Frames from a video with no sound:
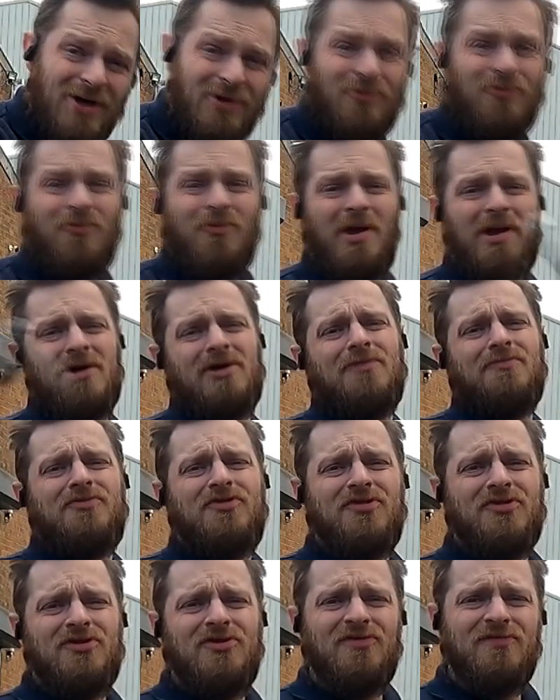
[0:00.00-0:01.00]
Hello, welcome
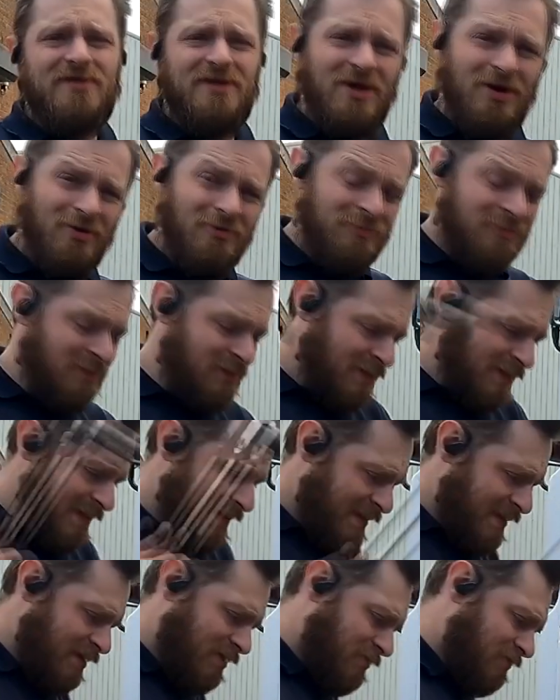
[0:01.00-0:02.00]
to the new video,
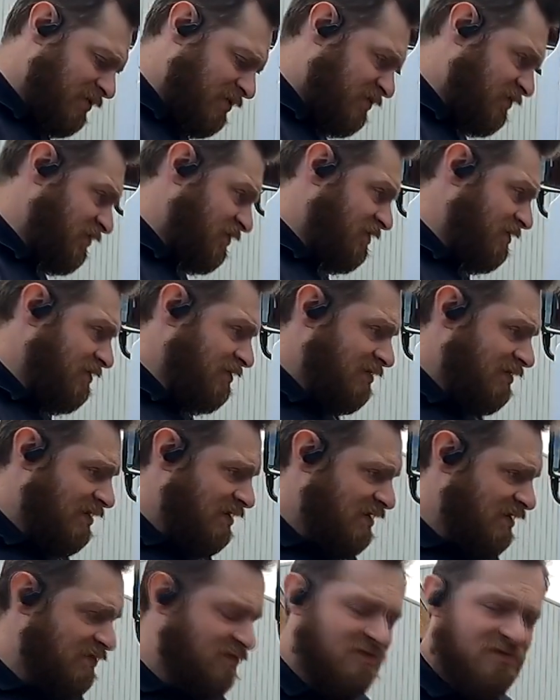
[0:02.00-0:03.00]
which
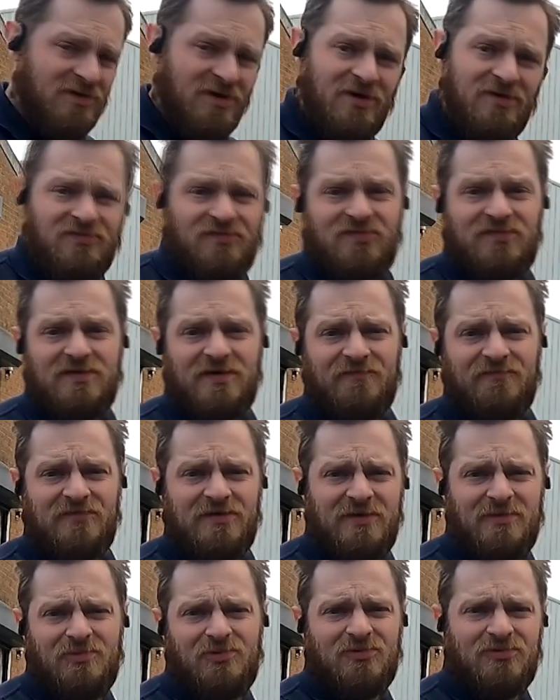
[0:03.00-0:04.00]
is started just
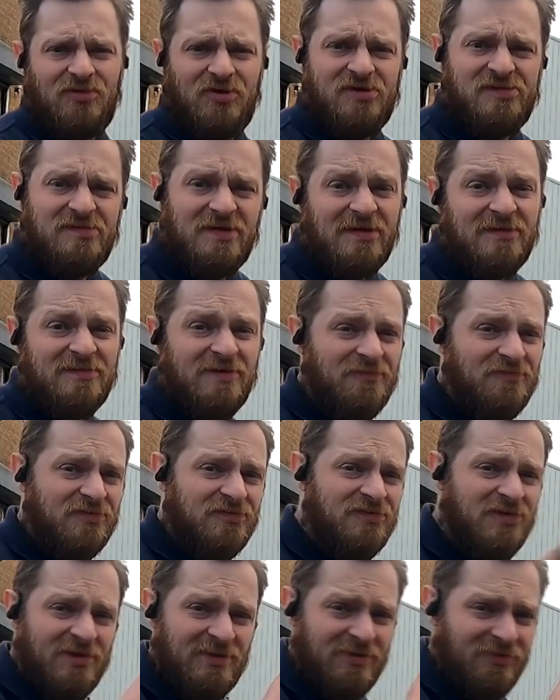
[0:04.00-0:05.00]
after about 30 seconds
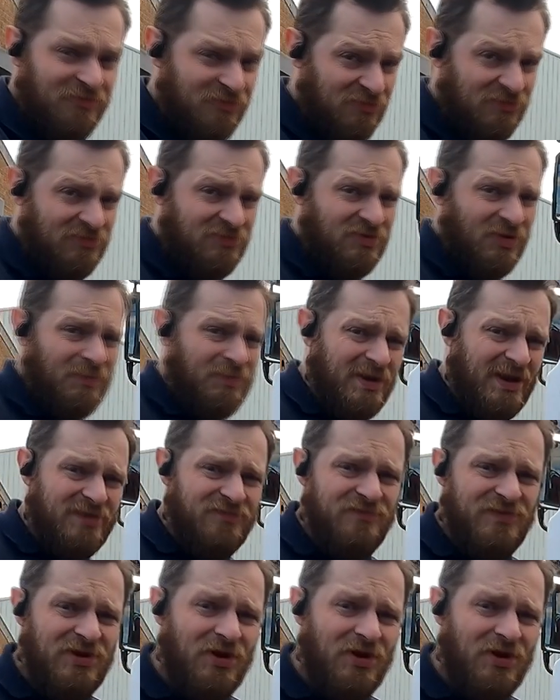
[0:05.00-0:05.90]
after I stopped the last